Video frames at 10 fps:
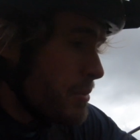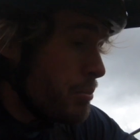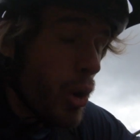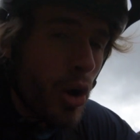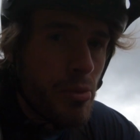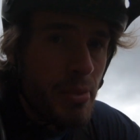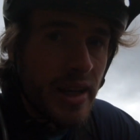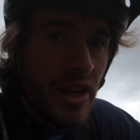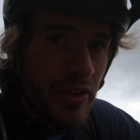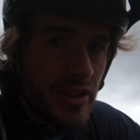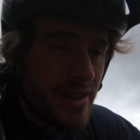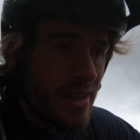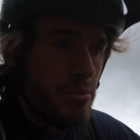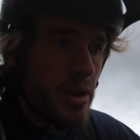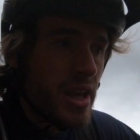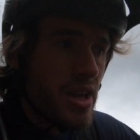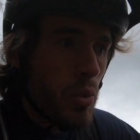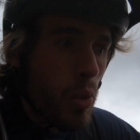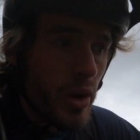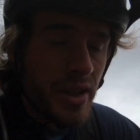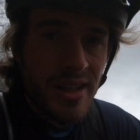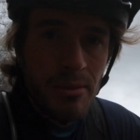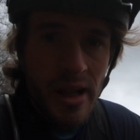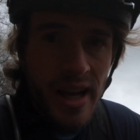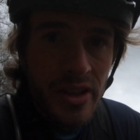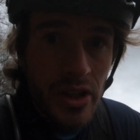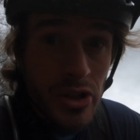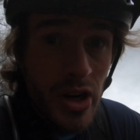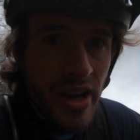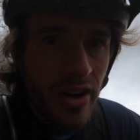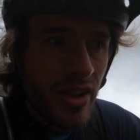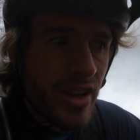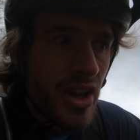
But the big difference is going to be what it's going to be like on the trail